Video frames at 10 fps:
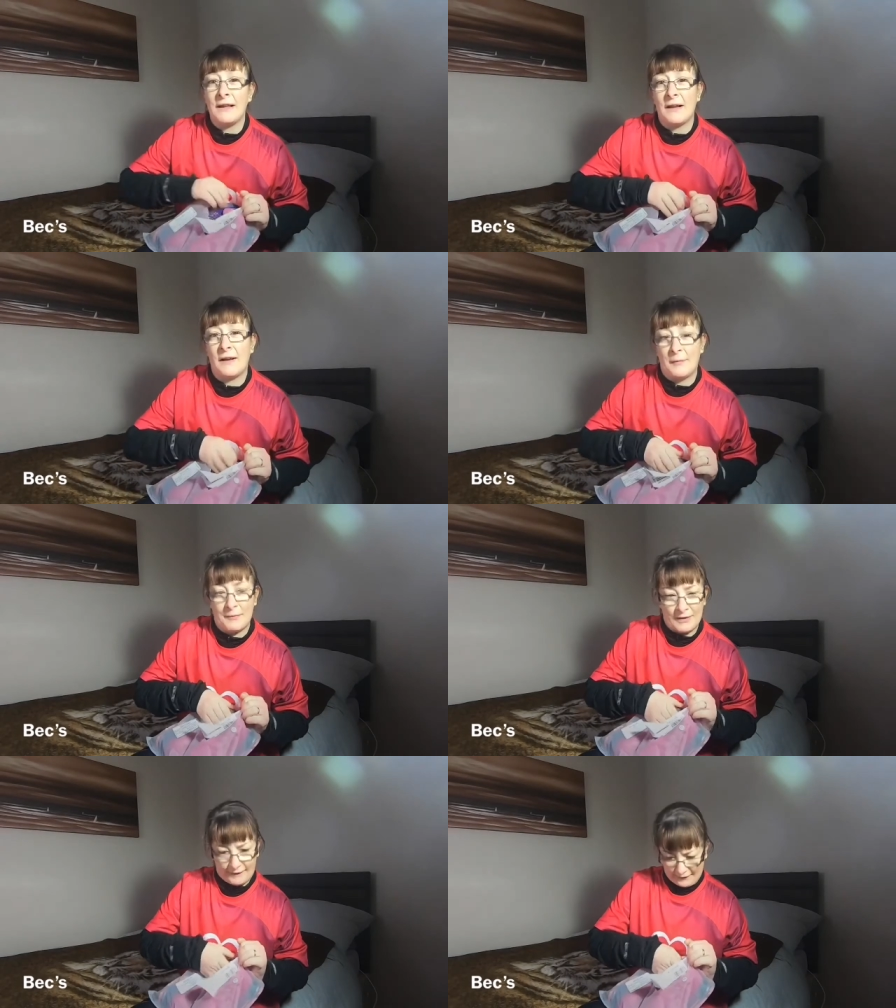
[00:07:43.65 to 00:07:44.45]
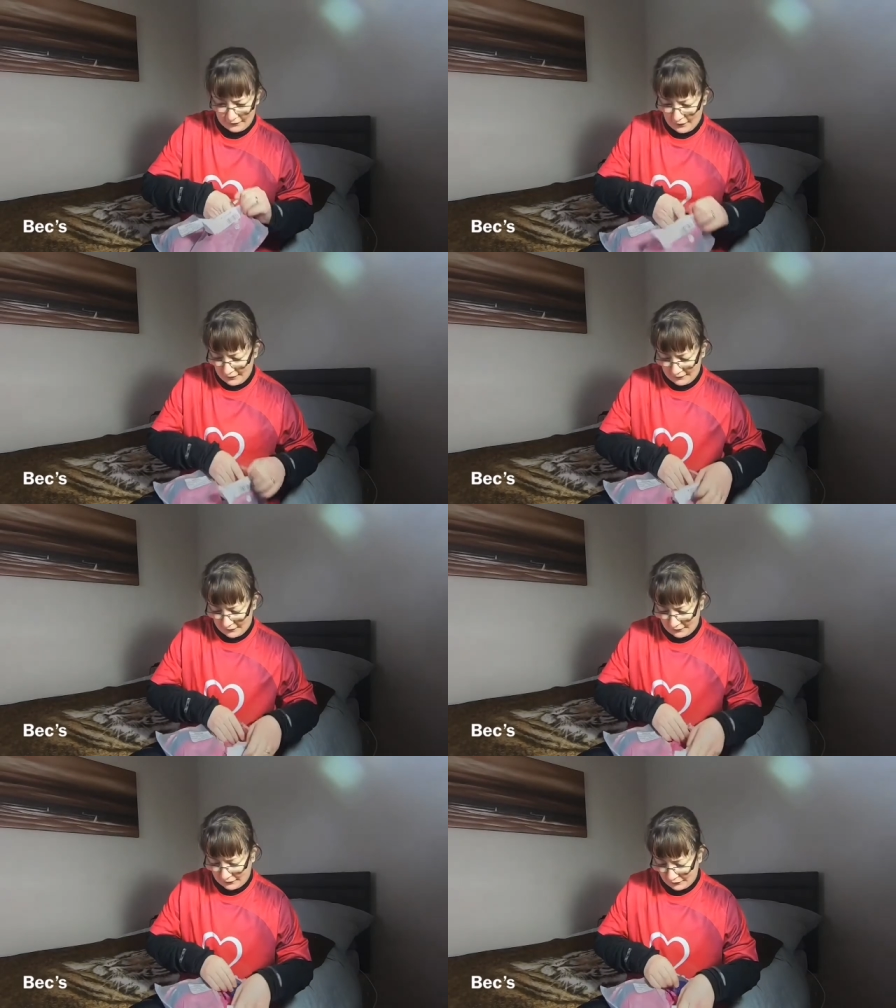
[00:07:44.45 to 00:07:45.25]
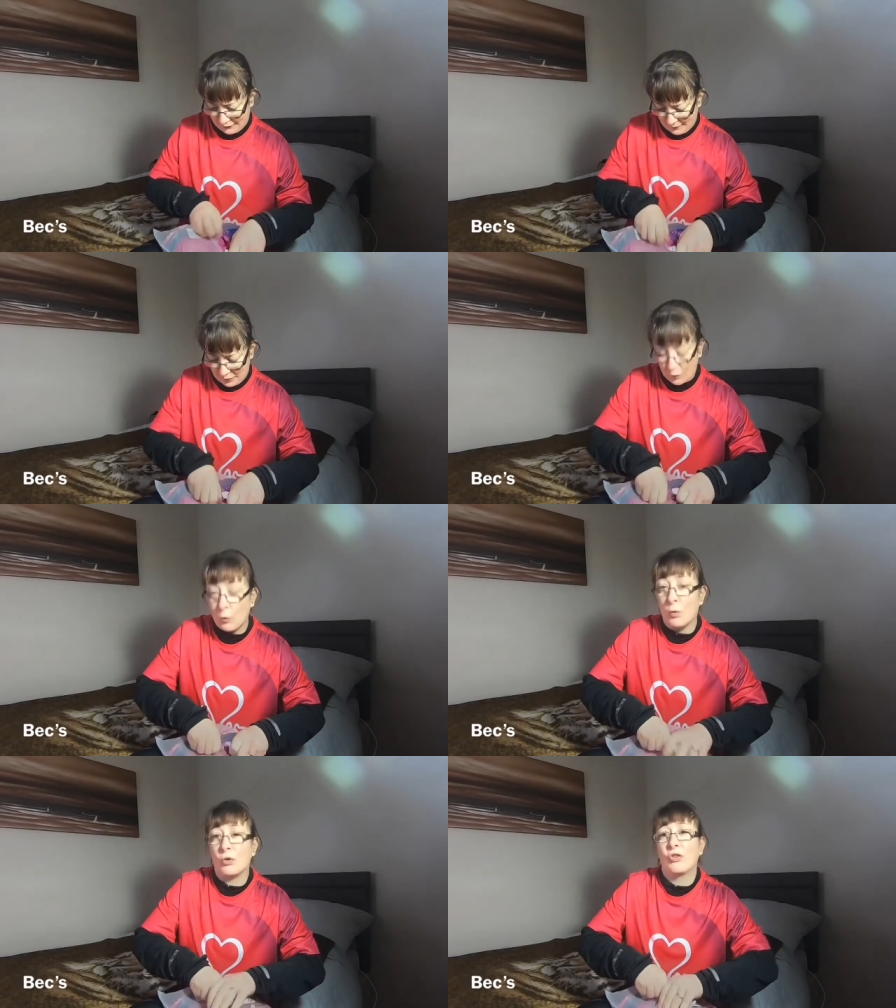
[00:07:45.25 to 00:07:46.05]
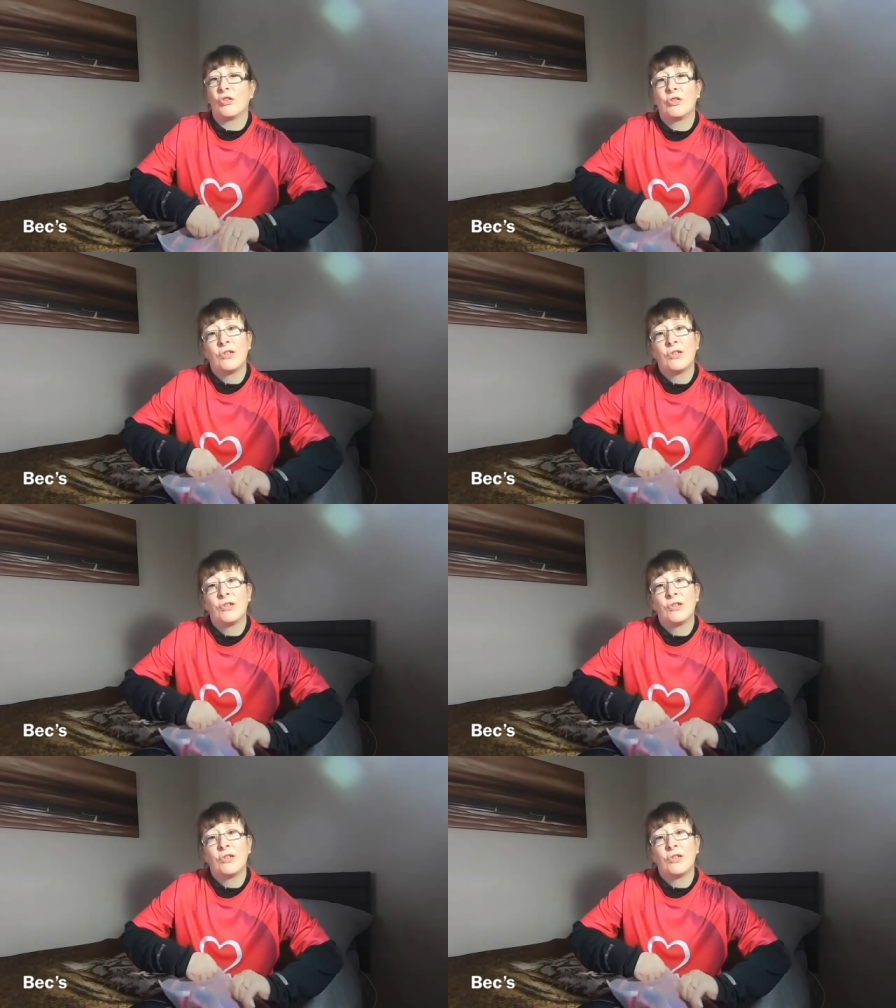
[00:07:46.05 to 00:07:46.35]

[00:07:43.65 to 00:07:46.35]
um, it's a light that I got from an auction.